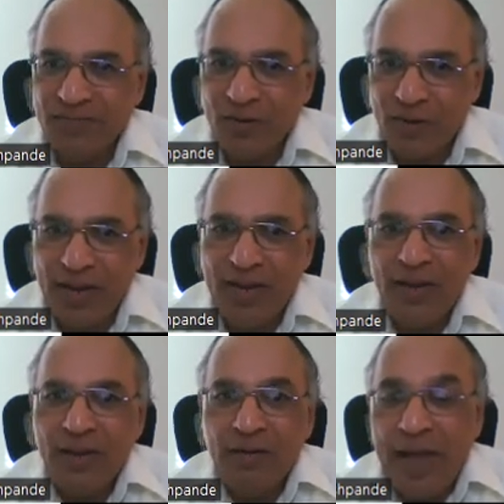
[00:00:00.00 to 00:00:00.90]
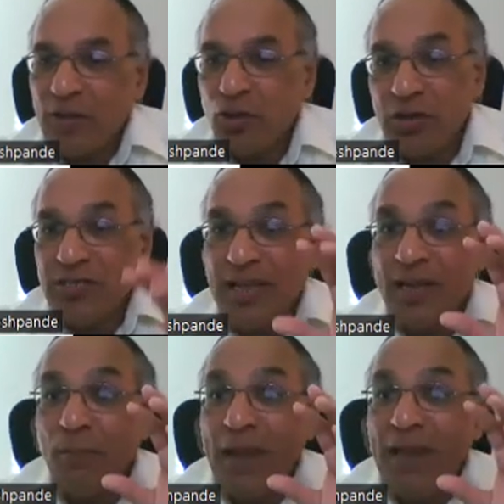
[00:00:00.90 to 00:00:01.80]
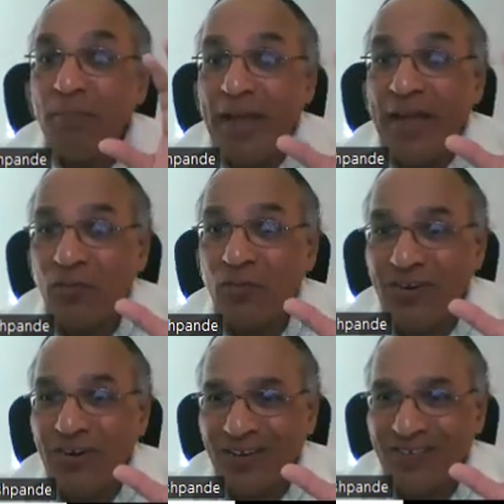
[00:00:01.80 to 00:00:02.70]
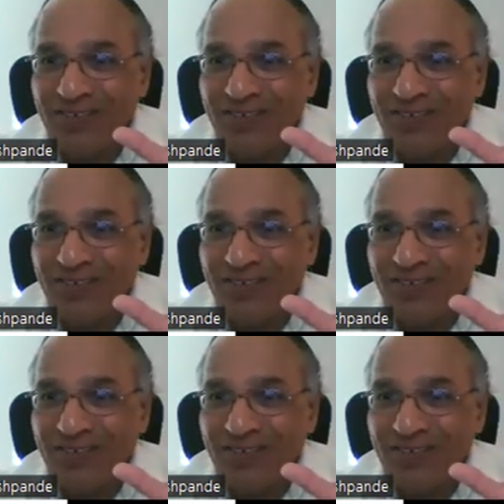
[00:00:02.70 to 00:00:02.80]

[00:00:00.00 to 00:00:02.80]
Okay, axon is like a main branch of the tree.